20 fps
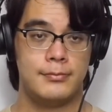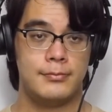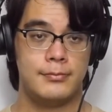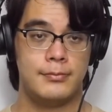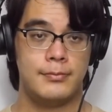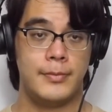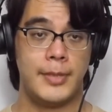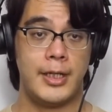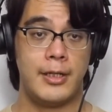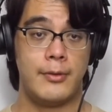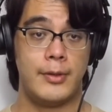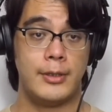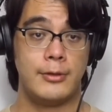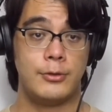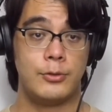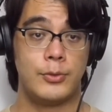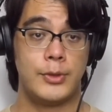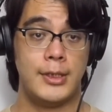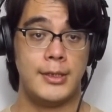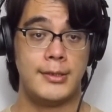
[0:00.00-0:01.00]
By around
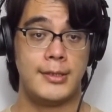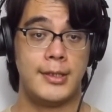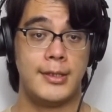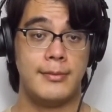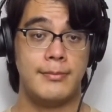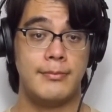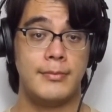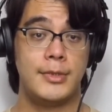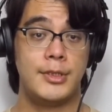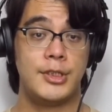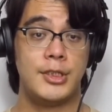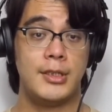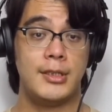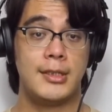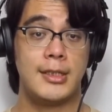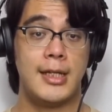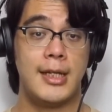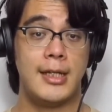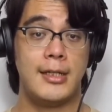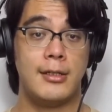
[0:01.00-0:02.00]
2010,
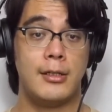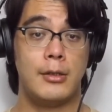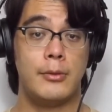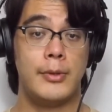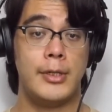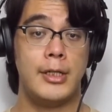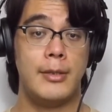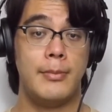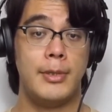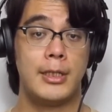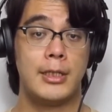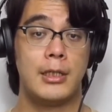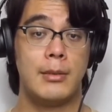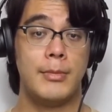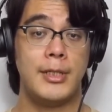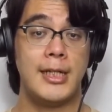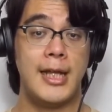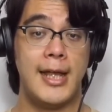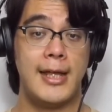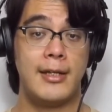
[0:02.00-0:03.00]
Shinkai had already become
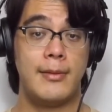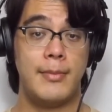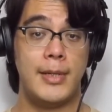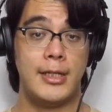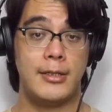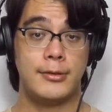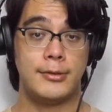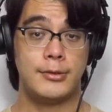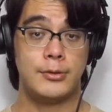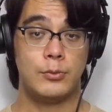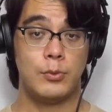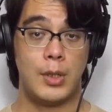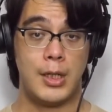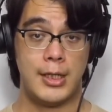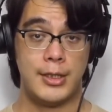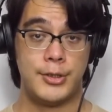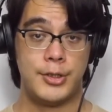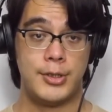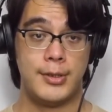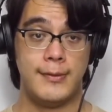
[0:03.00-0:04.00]
an animator to
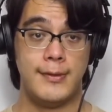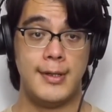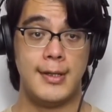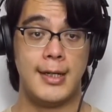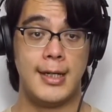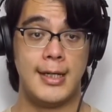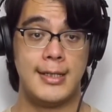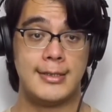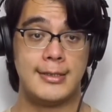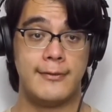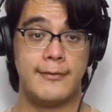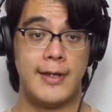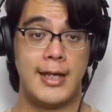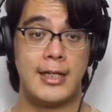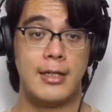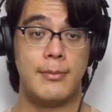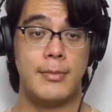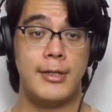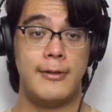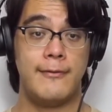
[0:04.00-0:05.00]
watch in the eyes of
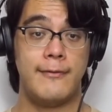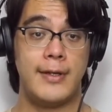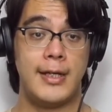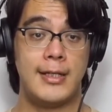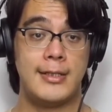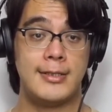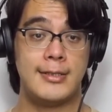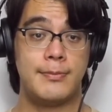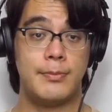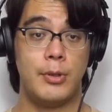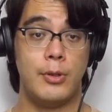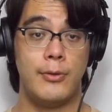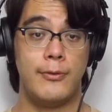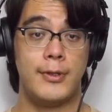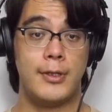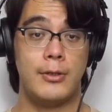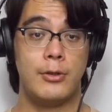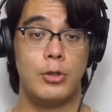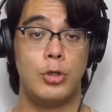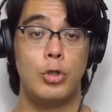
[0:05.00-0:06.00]
anime fans both
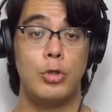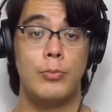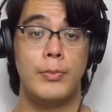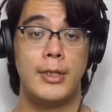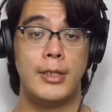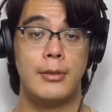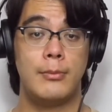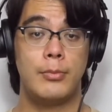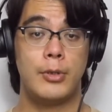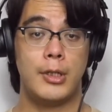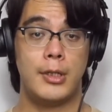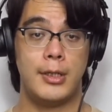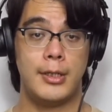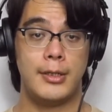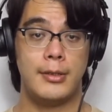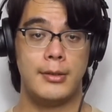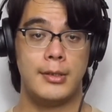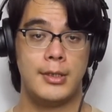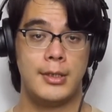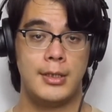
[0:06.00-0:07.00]
at home and abroad,
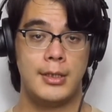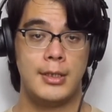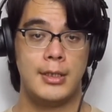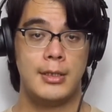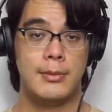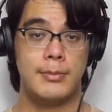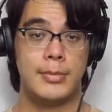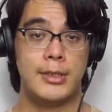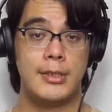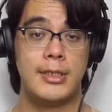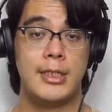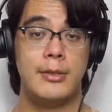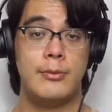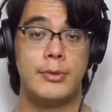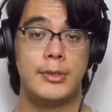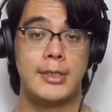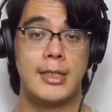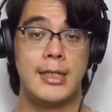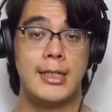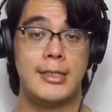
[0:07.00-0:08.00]
but he
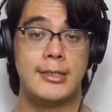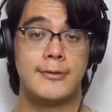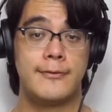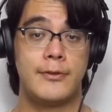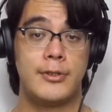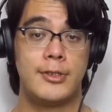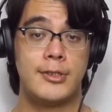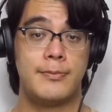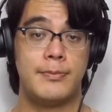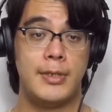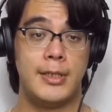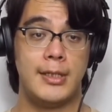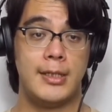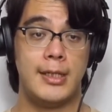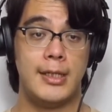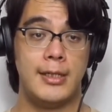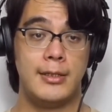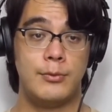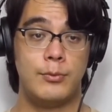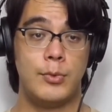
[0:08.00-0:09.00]
would get his first big
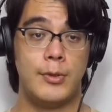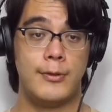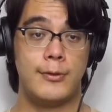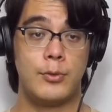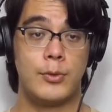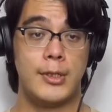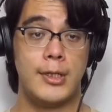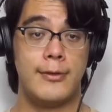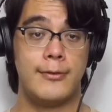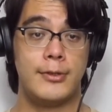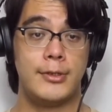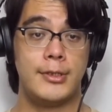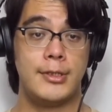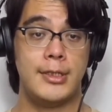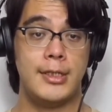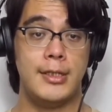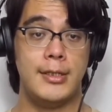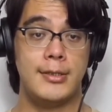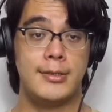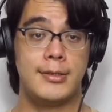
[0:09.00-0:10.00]
hit with
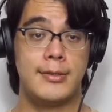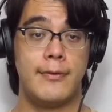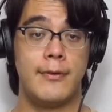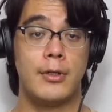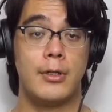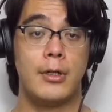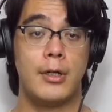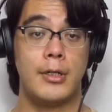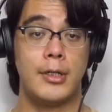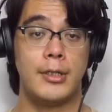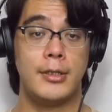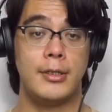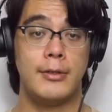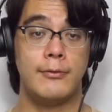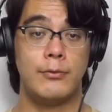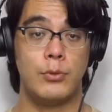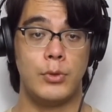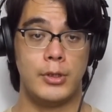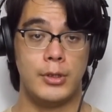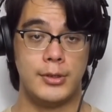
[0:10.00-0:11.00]
2013's The Garden of
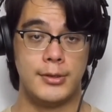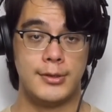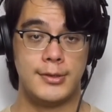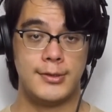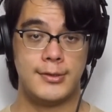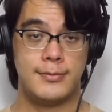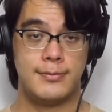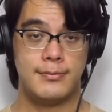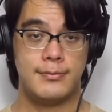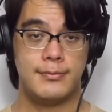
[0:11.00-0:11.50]
Words,